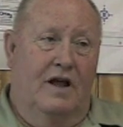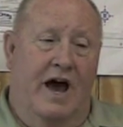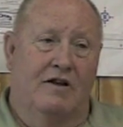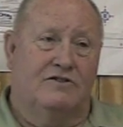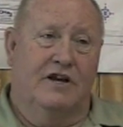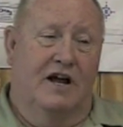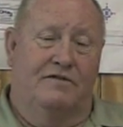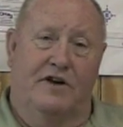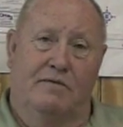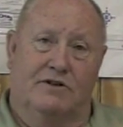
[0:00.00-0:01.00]
I don't see how
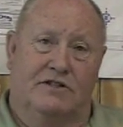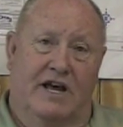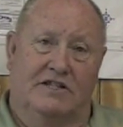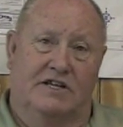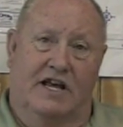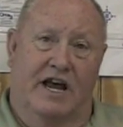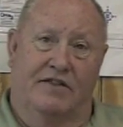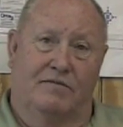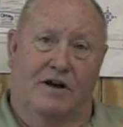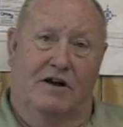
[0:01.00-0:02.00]
FEMA stays
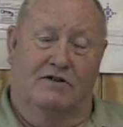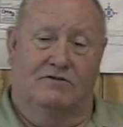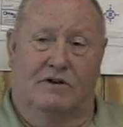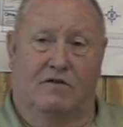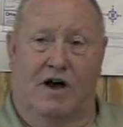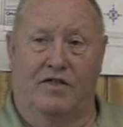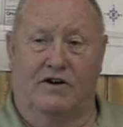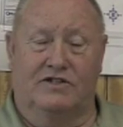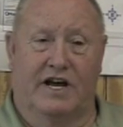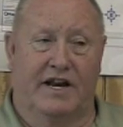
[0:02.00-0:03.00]
together, because while
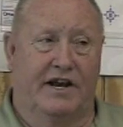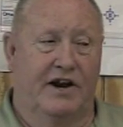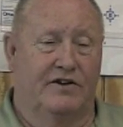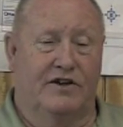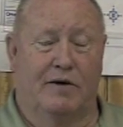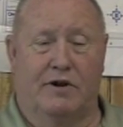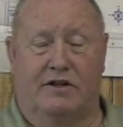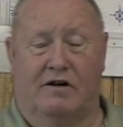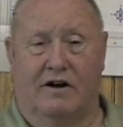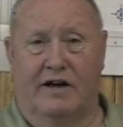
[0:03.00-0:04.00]
they're sitting here, it's coming a
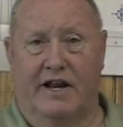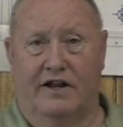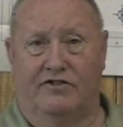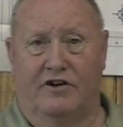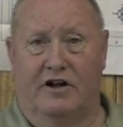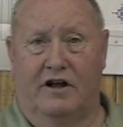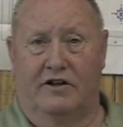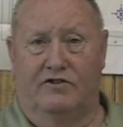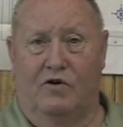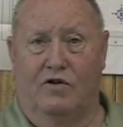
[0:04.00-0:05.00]
tornado
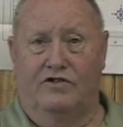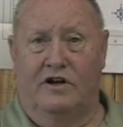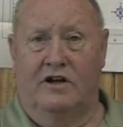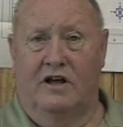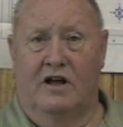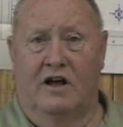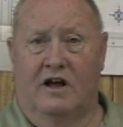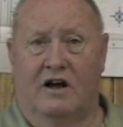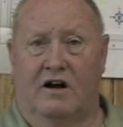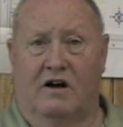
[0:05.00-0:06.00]
in Georgia,
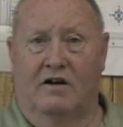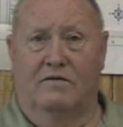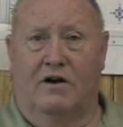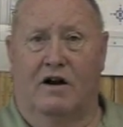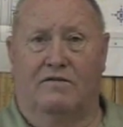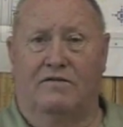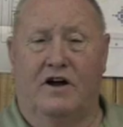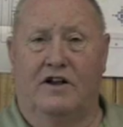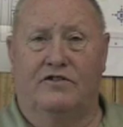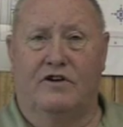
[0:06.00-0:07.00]
or a
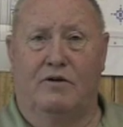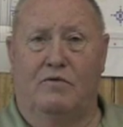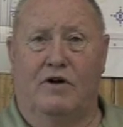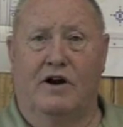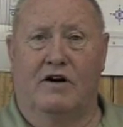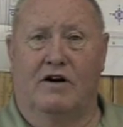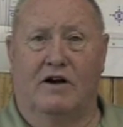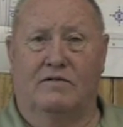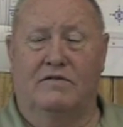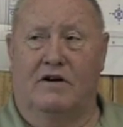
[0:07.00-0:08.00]
flood
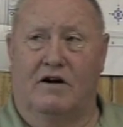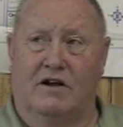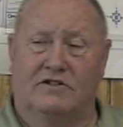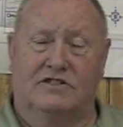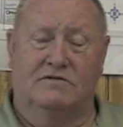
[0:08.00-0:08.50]
somewhere, or a